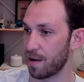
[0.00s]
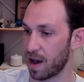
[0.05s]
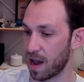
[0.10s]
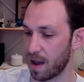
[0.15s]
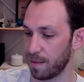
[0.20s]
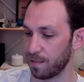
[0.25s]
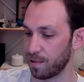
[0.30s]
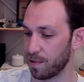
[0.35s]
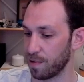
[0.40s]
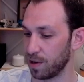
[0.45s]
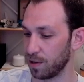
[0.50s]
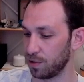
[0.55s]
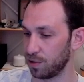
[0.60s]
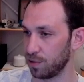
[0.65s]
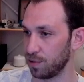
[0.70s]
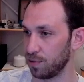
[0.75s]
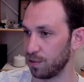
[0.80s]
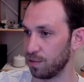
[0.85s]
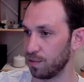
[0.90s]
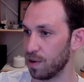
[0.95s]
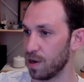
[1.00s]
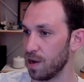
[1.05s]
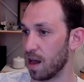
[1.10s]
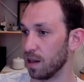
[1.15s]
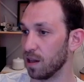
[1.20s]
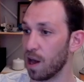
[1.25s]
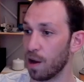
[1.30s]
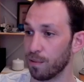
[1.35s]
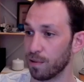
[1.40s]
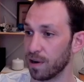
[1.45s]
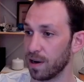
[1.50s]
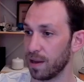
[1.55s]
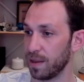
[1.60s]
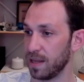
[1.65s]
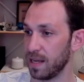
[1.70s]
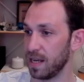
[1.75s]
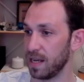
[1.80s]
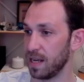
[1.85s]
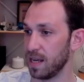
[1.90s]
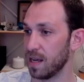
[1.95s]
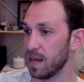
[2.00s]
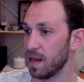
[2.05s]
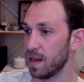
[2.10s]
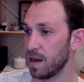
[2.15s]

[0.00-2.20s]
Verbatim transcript: I'm going to lower the